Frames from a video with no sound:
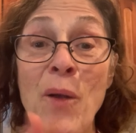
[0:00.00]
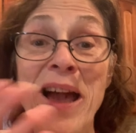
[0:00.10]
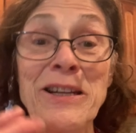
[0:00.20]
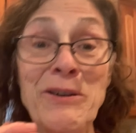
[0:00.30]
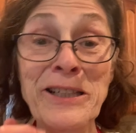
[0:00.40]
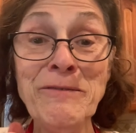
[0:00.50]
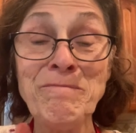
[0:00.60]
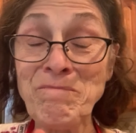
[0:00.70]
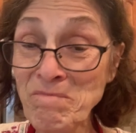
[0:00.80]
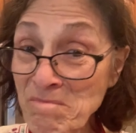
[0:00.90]
Anyway,
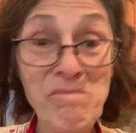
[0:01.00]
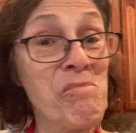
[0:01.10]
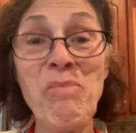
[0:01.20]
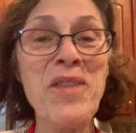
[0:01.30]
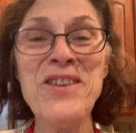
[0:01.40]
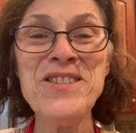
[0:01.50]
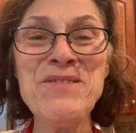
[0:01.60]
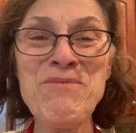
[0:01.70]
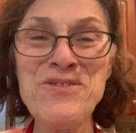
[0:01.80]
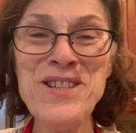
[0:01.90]
this
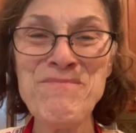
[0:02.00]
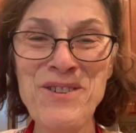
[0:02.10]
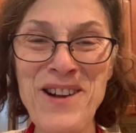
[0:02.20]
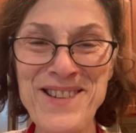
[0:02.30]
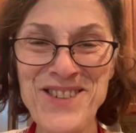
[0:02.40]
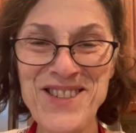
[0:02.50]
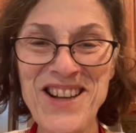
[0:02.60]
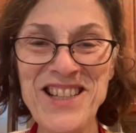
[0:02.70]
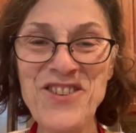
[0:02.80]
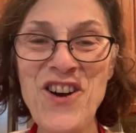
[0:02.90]
is Bernice Peraza
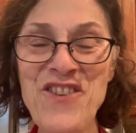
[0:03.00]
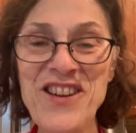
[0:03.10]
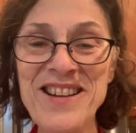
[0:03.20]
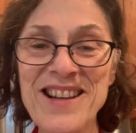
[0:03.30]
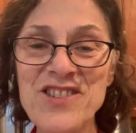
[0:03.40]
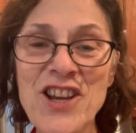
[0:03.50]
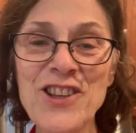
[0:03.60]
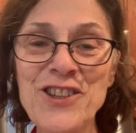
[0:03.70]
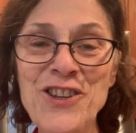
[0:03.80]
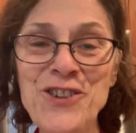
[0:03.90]
signing off and
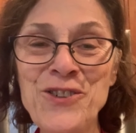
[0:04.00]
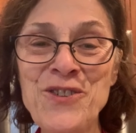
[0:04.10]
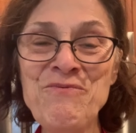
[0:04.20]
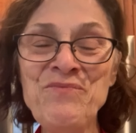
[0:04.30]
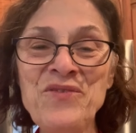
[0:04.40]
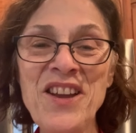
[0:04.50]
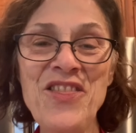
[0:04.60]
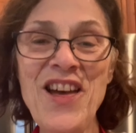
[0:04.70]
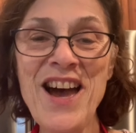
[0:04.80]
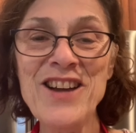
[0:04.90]
telling you
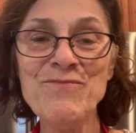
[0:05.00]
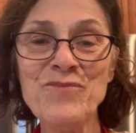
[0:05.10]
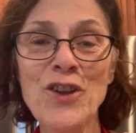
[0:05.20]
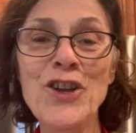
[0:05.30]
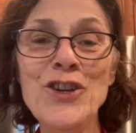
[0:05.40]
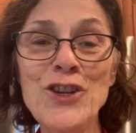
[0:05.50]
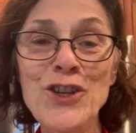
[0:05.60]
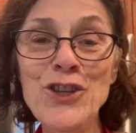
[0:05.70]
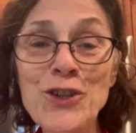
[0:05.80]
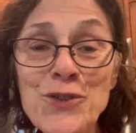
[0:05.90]
that
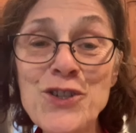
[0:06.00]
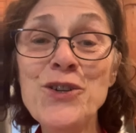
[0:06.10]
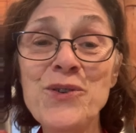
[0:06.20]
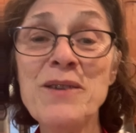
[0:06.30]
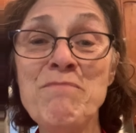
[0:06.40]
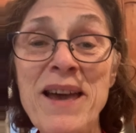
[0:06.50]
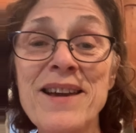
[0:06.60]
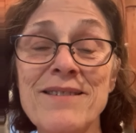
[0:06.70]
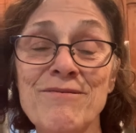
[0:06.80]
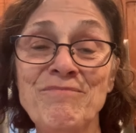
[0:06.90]
you too can bake,